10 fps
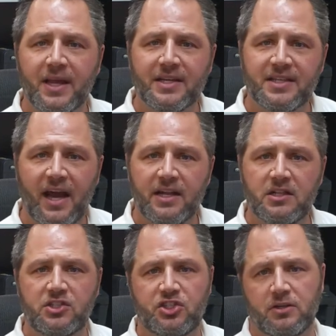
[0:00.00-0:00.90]
a
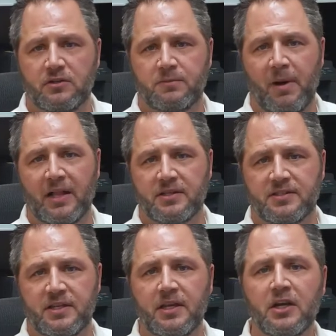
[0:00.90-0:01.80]
title insurance
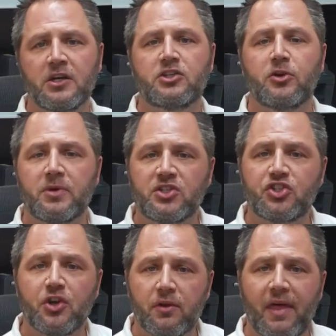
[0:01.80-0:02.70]
policy to
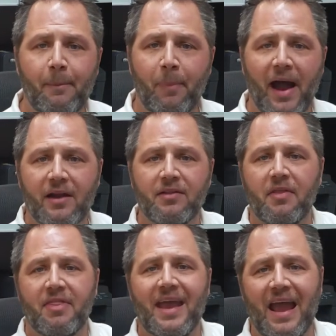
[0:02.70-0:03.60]
ensure that buyer
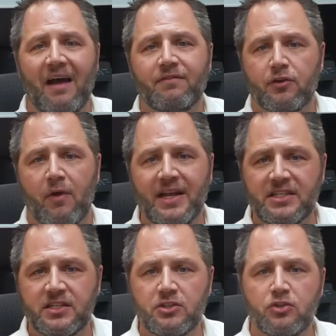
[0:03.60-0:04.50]
that they have the
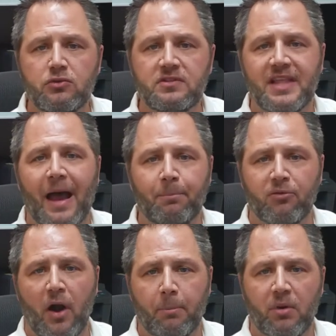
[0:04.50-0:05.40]
right to use that
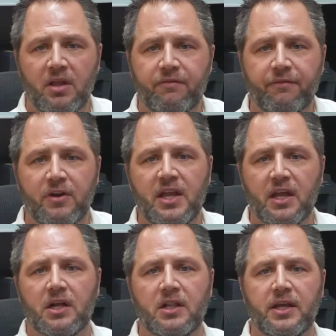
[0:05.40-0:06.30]
property free
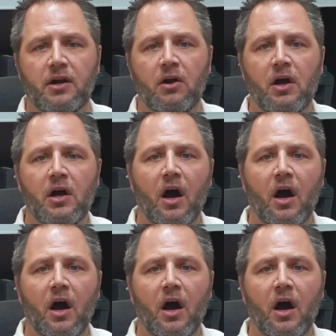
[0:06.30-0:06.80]
and clear